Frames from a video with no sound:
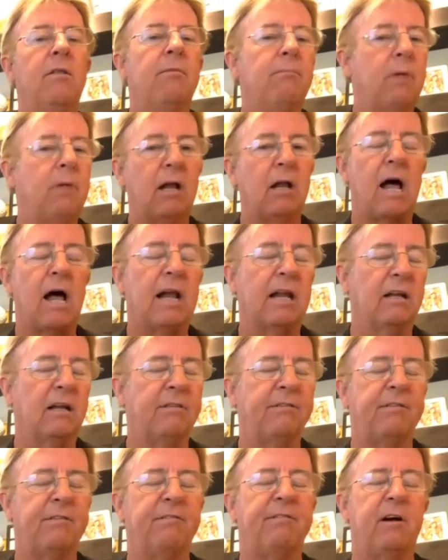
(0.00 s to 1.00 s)
a lot of
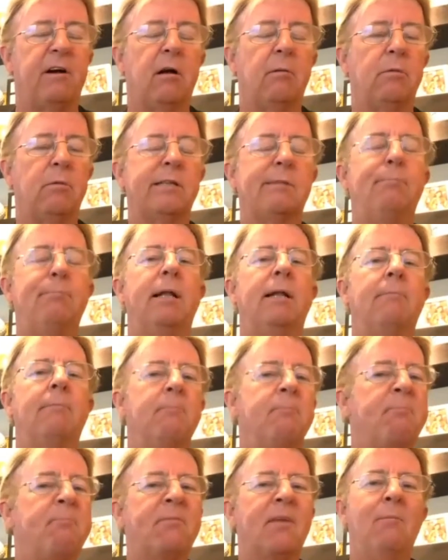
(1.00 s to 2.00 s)
different variables. But
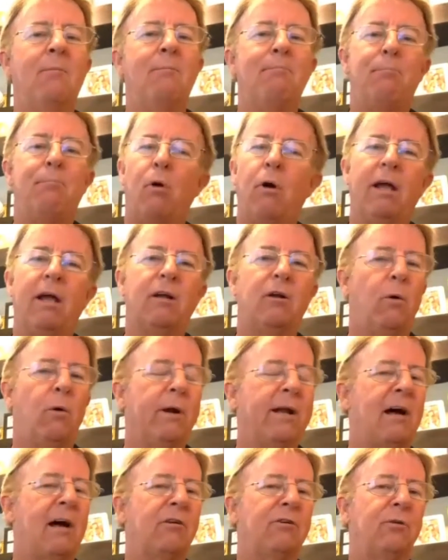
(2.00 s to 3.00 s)
boy,
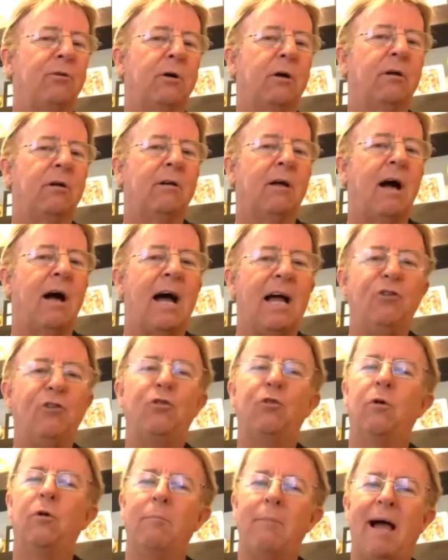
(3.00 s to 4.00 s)
going out to a high
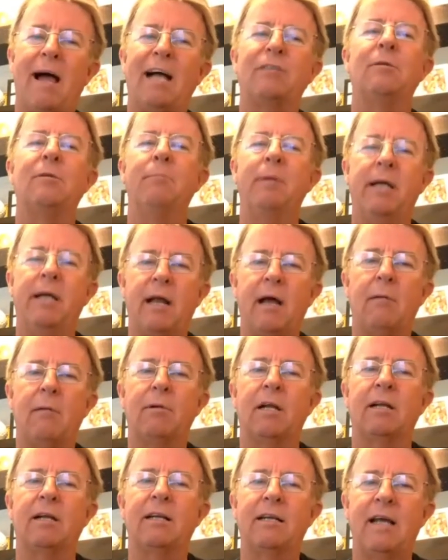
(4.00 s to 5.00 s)
school match and being able
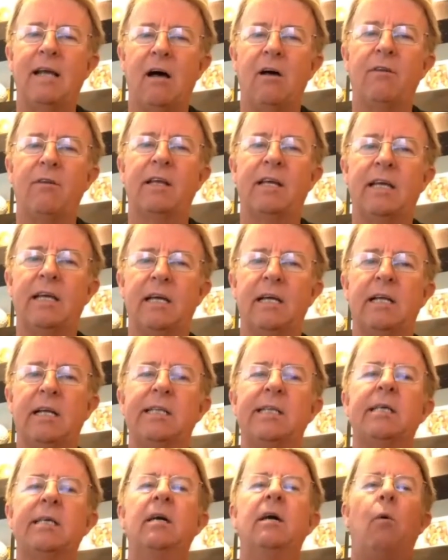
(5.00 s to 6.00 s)
to tell the
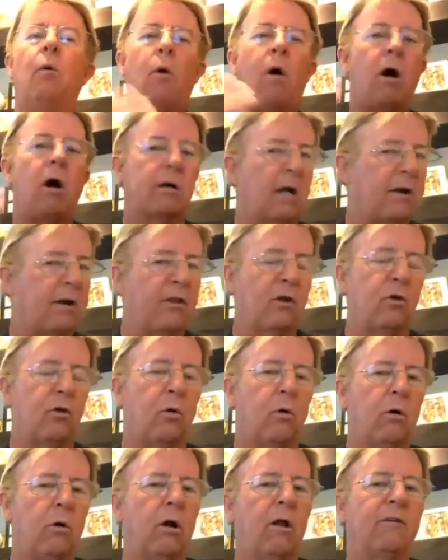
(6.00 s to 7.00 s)
kids, walk onto the
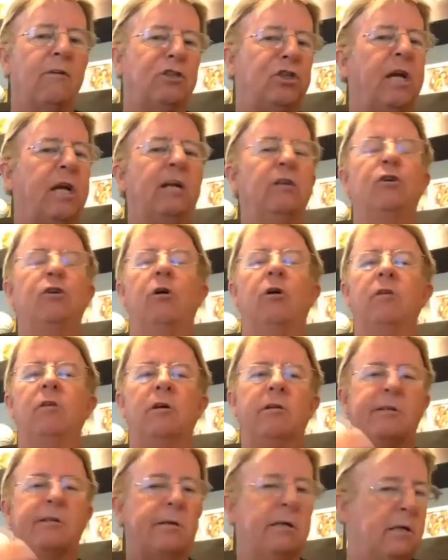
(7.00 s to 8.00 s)
court on
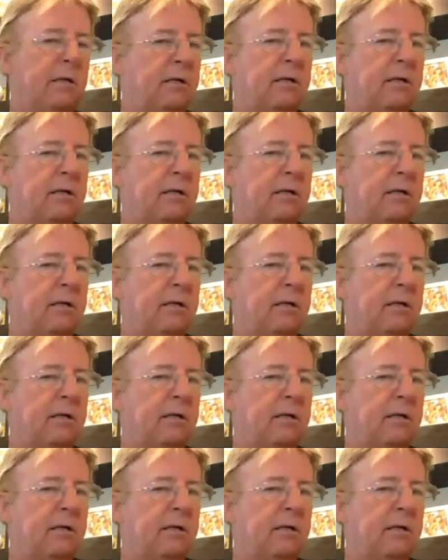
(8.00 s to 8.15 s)
changeovers